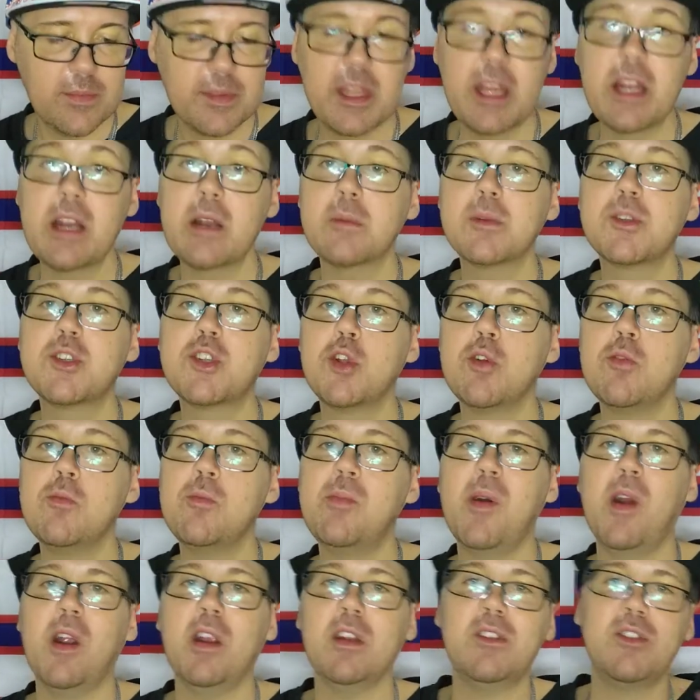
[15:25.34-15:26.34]
Then I'm shooting
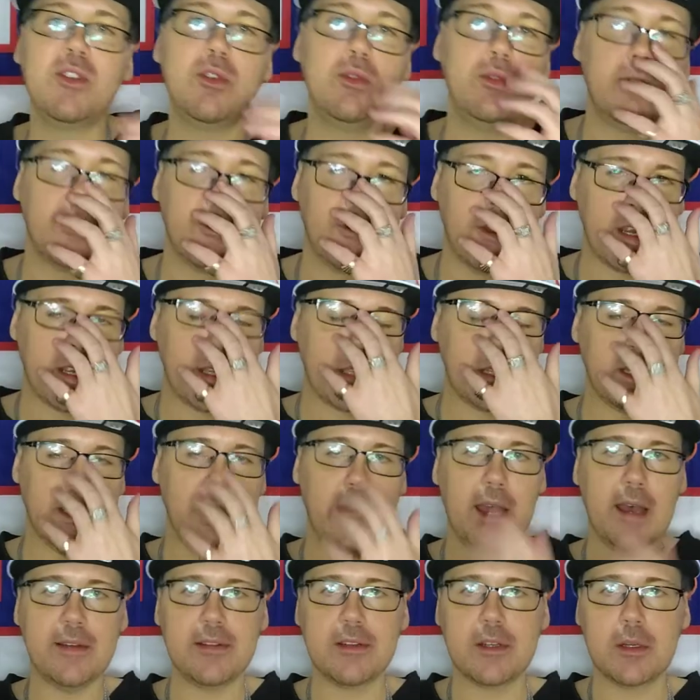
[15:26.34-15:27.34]
part two
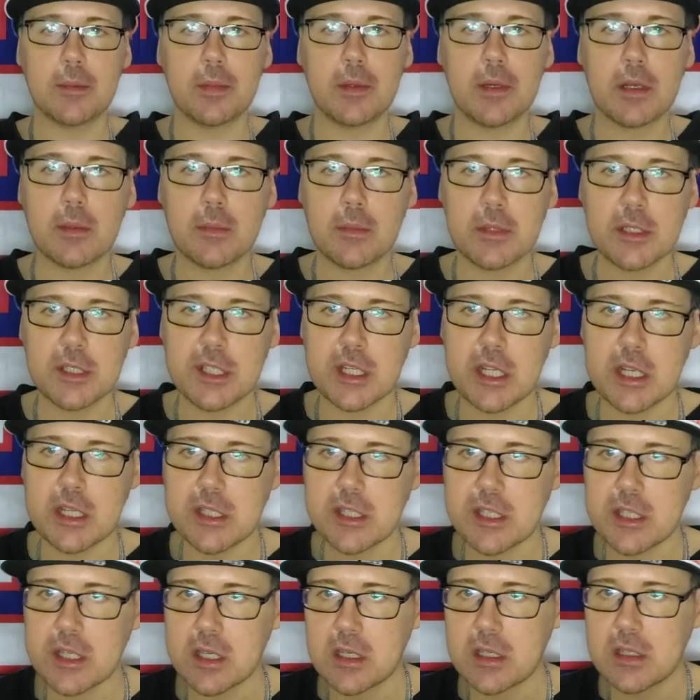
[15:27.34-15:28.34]
directly after, but I'm gonna
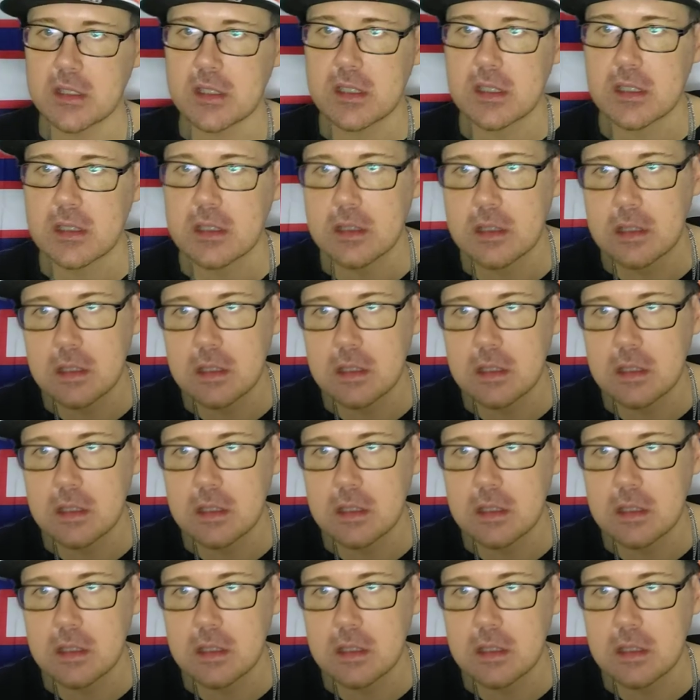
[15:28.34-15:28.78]
change shirts.